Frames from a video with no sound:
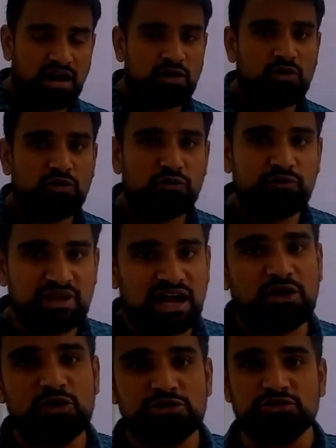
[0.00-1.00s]
now we
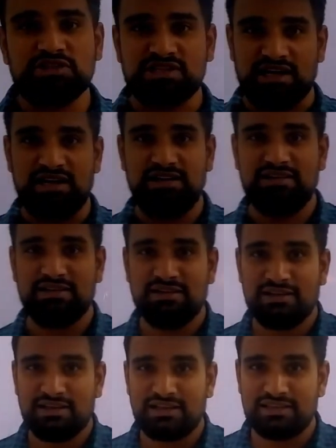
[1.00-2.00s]
are going to
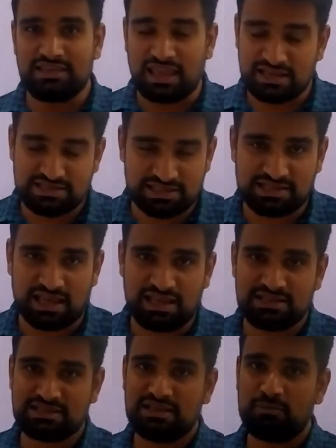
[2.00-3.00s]
start the
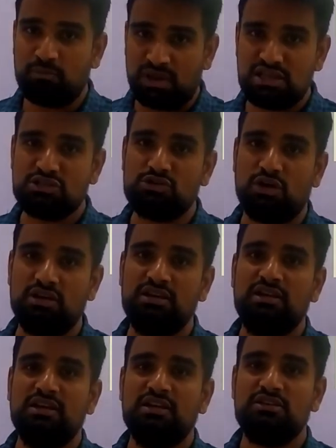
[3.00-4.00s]
exercise based
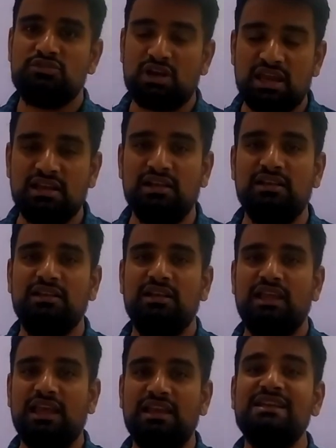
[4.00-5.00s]
on
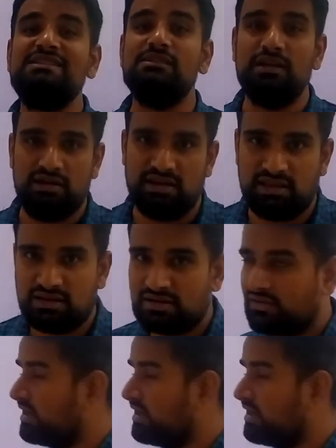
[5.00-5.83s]
triangle and its learning,